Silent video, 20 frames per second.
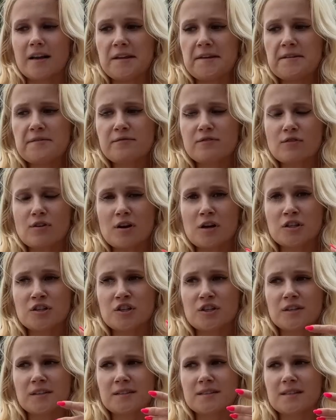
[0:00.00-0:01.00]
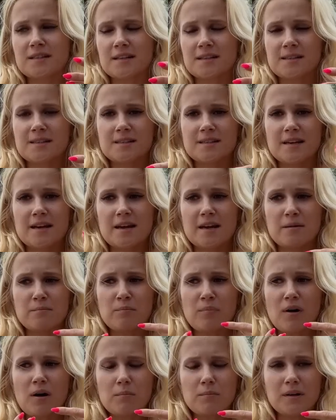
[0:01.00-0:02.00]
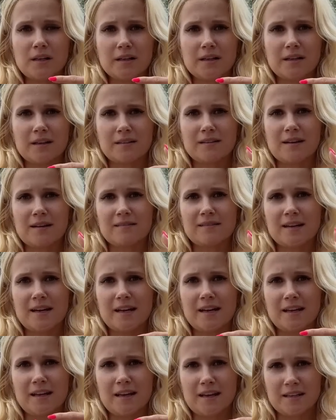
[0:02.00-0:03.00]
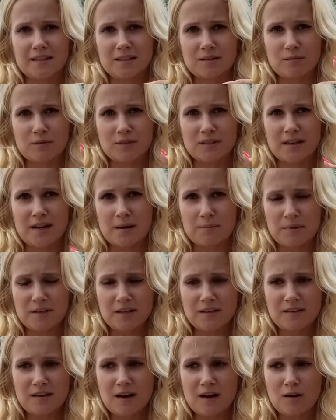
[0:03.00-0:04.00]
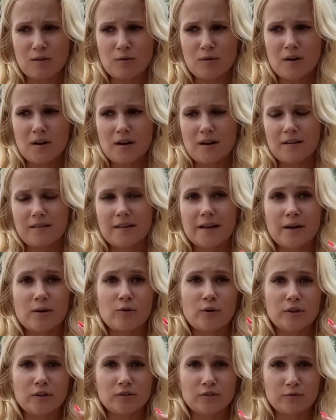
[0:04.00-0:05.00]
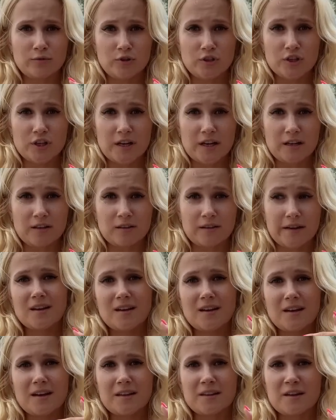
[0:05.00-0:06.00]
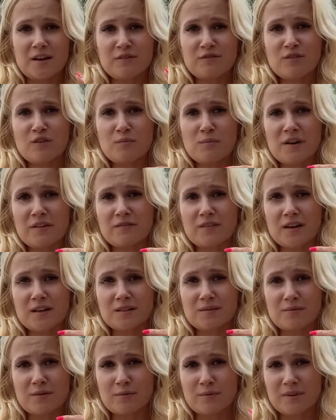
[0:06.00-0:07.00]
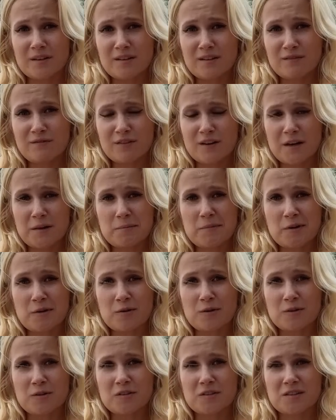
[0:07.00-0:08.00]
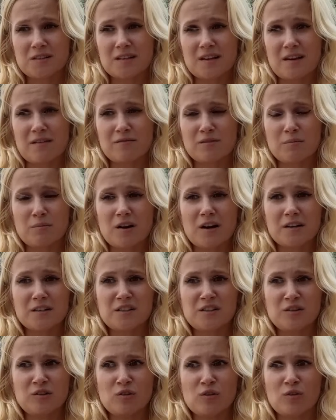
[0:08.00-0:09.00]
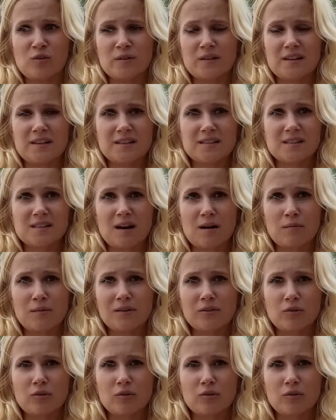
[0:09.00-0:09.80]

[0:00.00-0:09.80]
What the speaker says: if Russians are saying publicly that they're against what's happening now, they're going to jail. And therefore my friends were really afraid because everybody knew at least someone